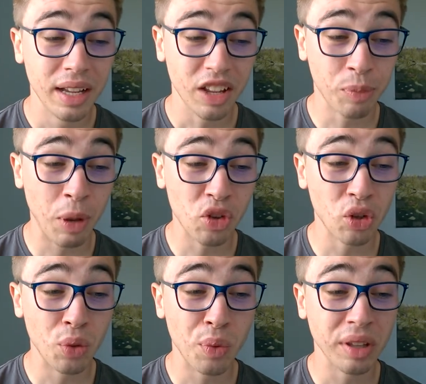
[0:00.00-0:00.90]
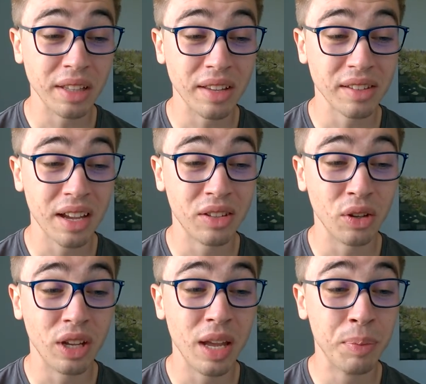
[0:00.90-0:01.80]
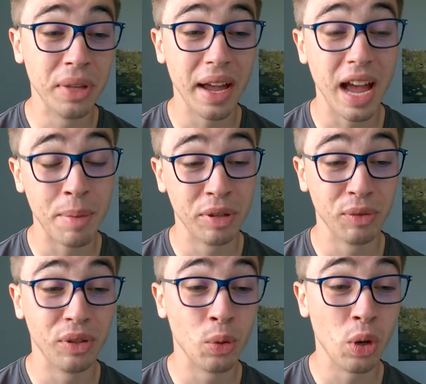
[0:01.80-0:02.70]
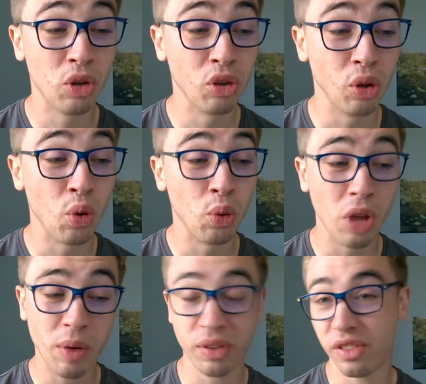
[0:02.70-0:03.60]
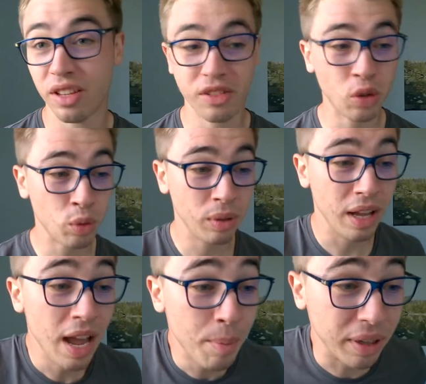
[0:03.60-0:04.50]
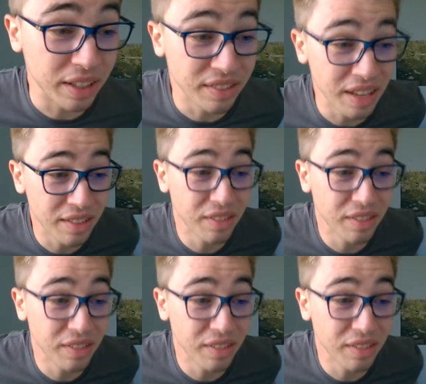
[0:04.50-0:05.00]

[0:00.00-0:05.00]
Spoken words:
especially when they decide to keep the habit of the original, who never sits normally but instead